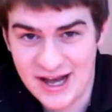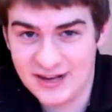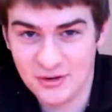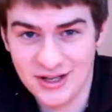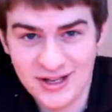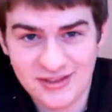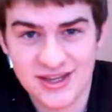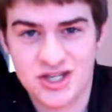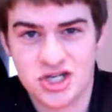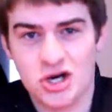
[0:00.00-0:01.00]
I don't like
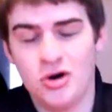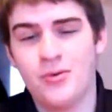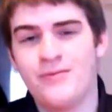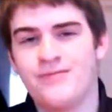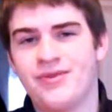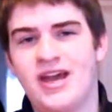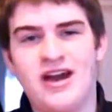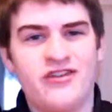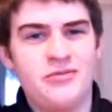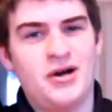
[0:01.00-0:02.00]
that show.
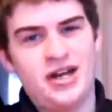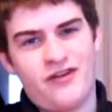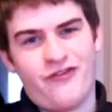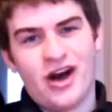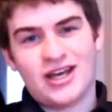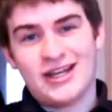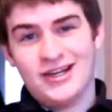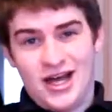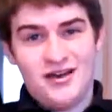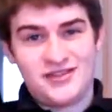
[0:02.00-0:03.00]
Everybody fucking
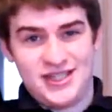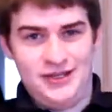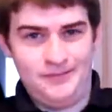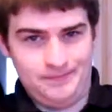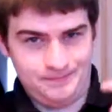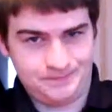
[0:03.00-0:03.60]
loves it.